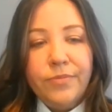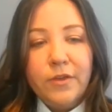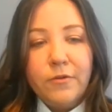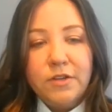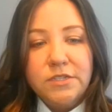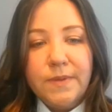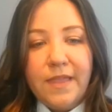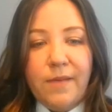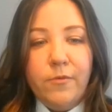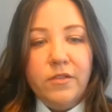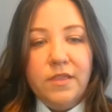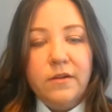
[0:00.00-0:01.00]
the courts
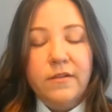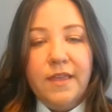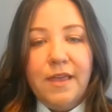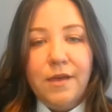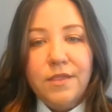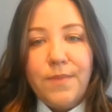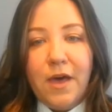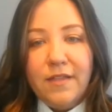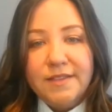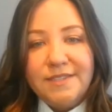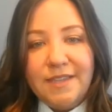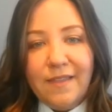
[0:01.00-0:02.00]
rely more literally on the
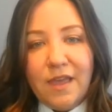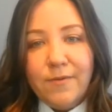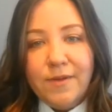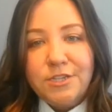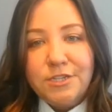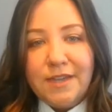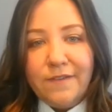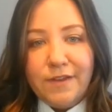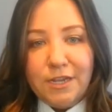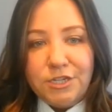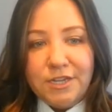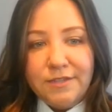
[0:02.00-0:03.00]
policy language and
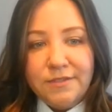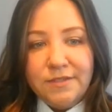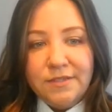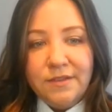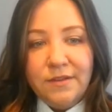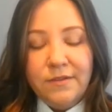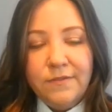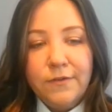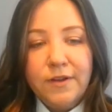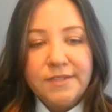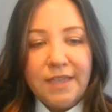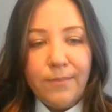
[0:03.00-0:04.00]
definitions.
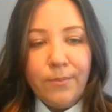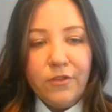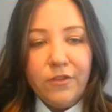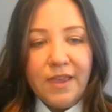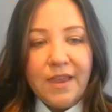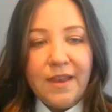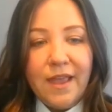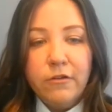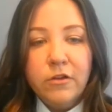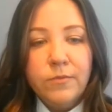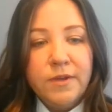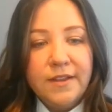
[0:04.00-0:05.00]
For example, in
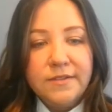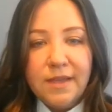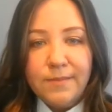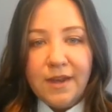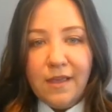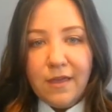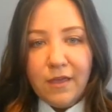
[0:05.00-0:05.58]
Arrowwood Indemnity